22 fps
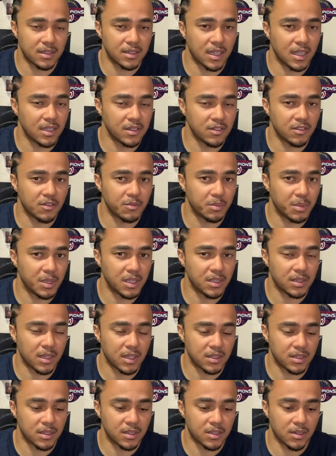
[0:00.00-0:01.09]
the taste of beets.
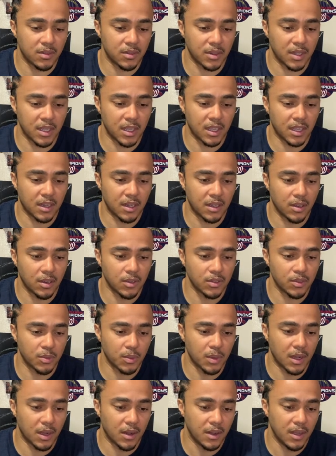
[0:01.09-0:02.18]
I just don't think it goes
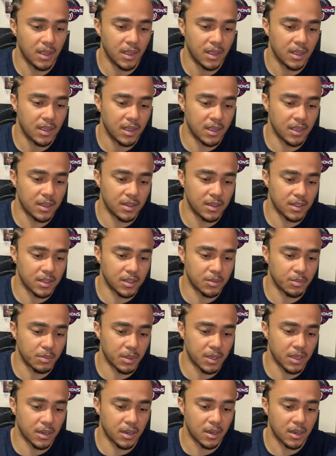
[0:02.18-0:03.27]
well in this
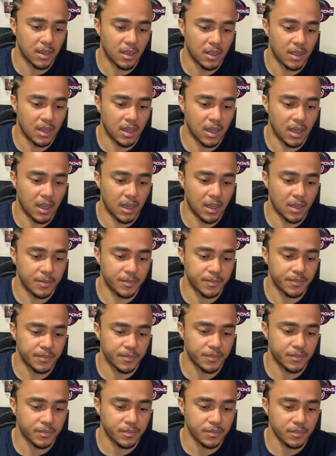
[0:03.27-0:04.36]
beer. Um,
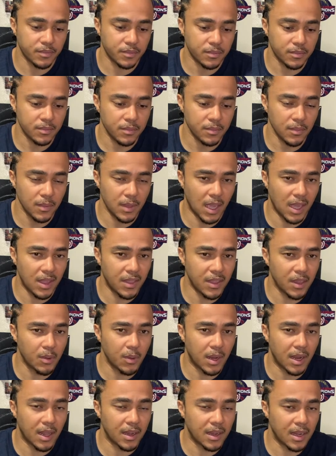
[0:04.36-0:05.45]
I
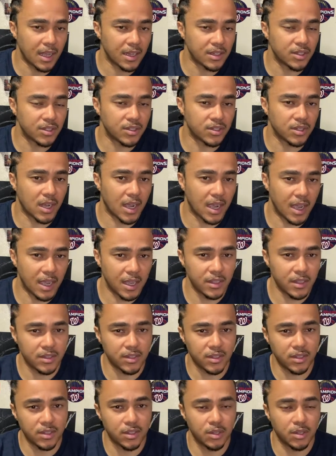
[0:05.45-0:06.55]
think what I'd like to try is
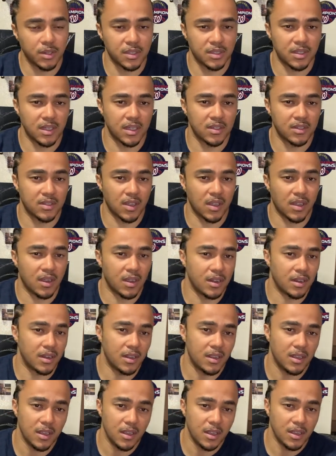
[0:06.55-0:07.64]
to do a saison.
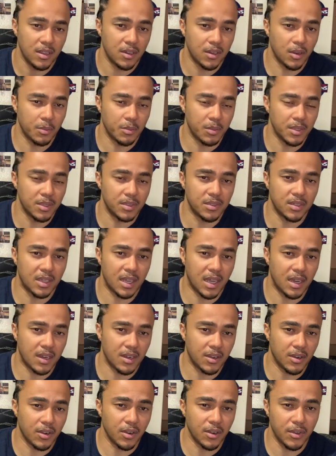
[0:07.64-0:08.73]
You know, beets are kind
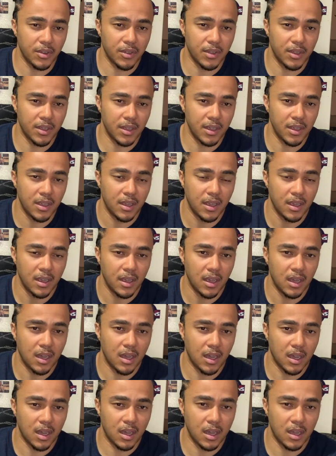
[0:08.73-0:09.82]
of earthy,
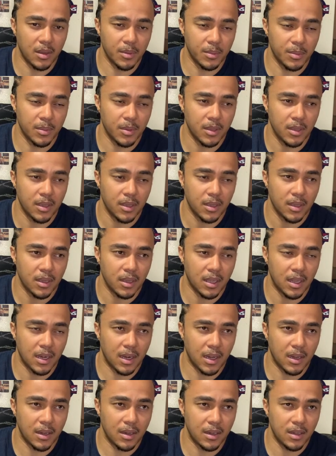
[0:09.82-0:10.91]
um, and
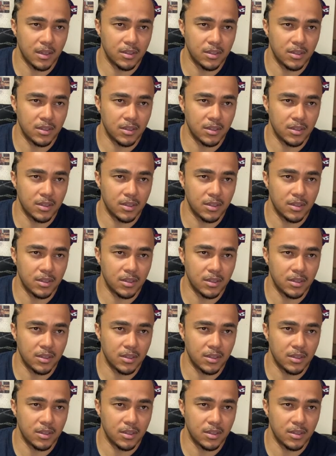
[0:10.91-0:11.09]
I